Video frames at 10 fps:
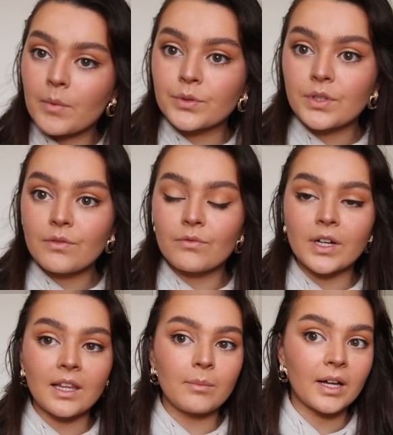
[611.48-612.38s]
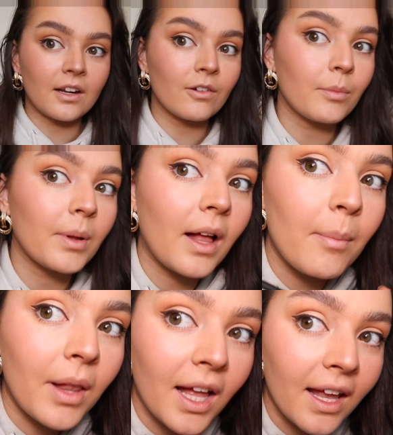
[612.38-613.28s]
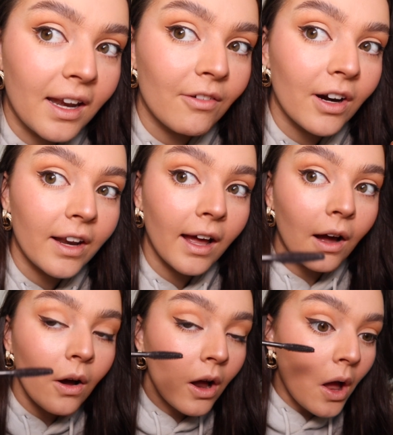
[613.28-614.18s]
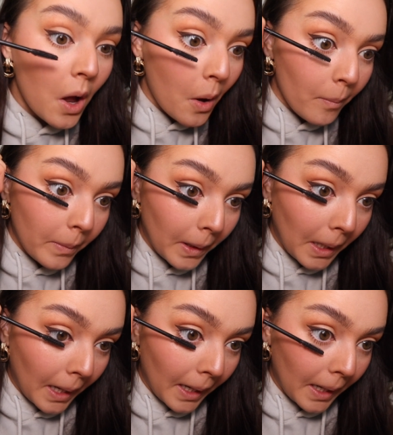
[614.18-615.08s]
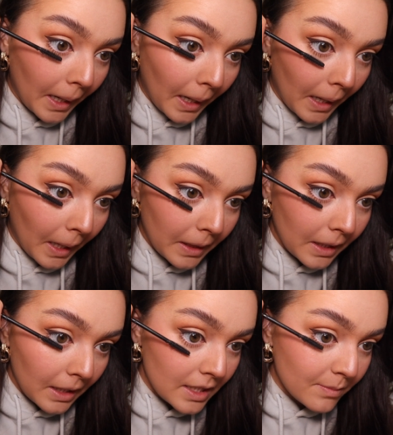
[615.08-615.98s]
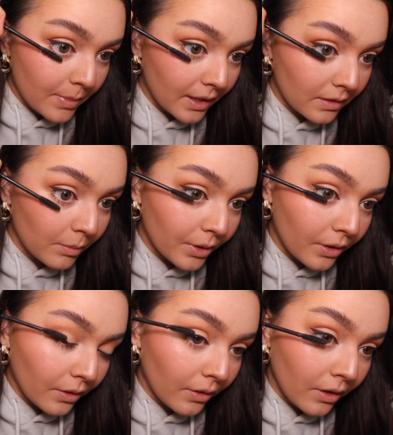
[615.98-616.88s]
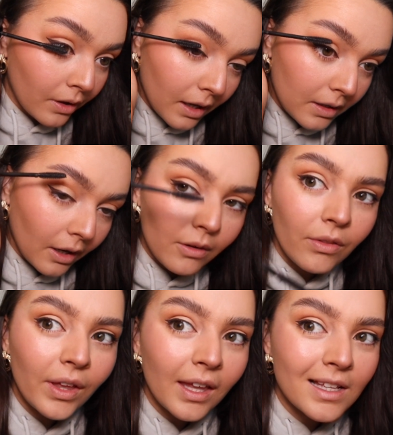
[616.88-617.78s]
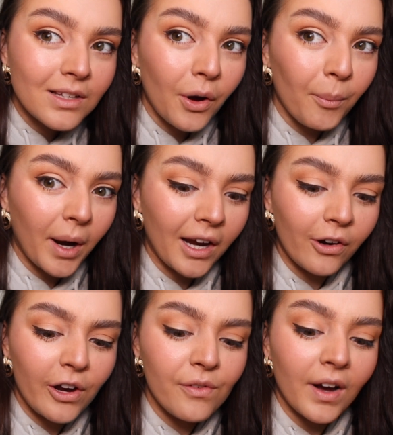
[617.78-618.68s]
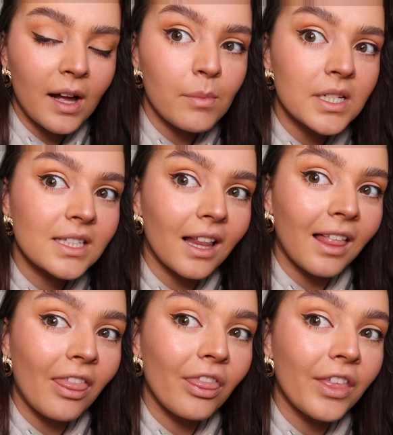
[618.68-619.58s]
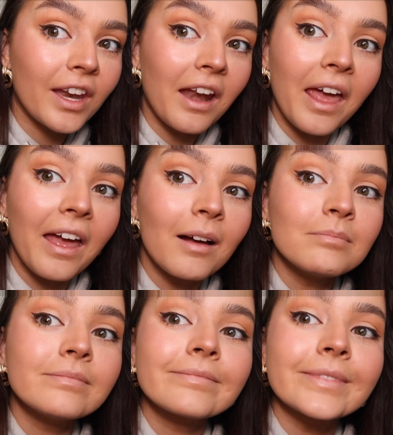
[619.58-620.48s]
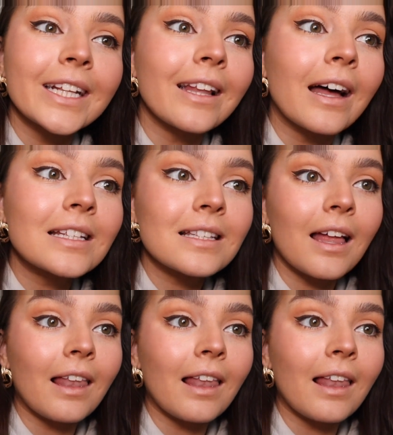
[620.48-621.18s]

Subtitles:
also really bad at applying it right now. But like, I think it's buildable. I don't think it's got microfibers to lengthen in it. I think that's a